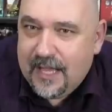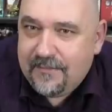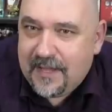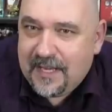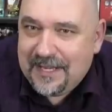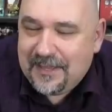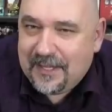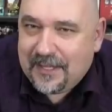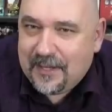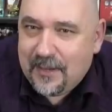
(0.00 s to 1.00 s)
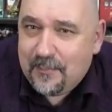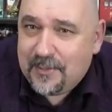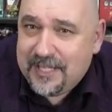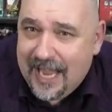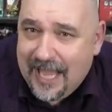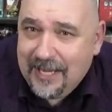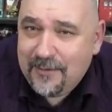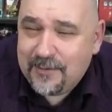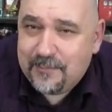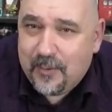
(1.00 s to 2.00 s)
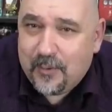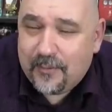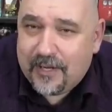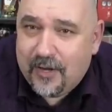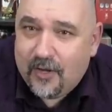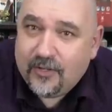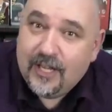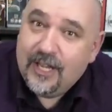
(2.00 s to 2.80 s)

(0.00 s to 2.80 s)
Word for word: If anything, Britannia is bordering on